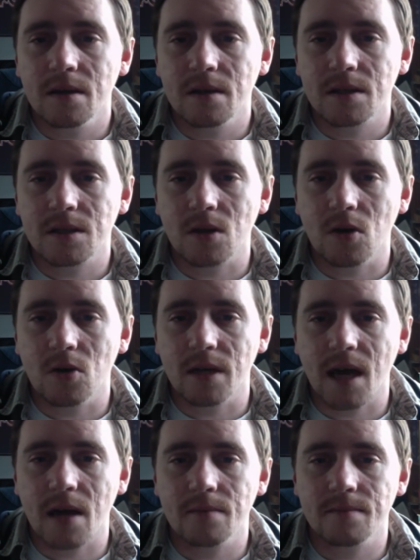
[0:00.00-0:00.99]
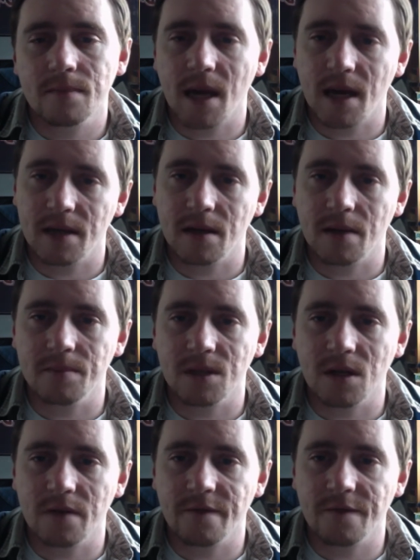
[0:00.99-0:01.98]
So yeah, and I'm
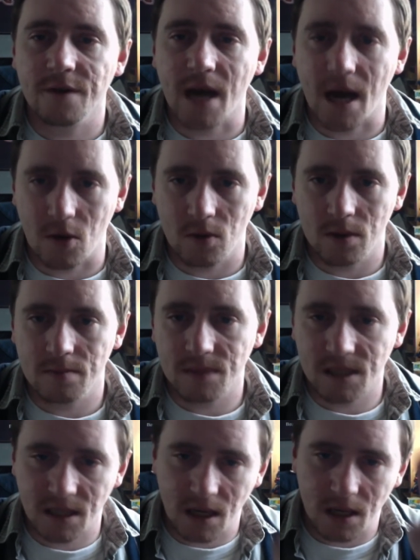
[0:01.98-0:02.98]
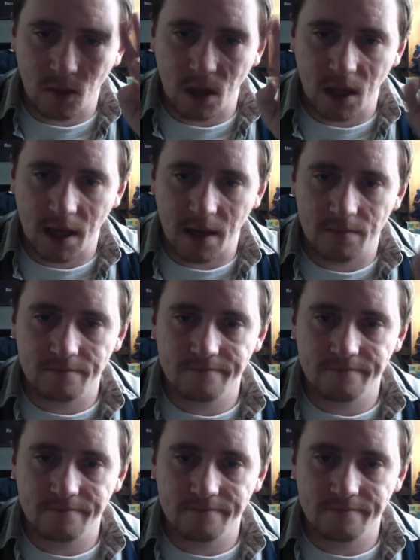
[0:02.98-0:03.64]
done for now. Slán abhaile.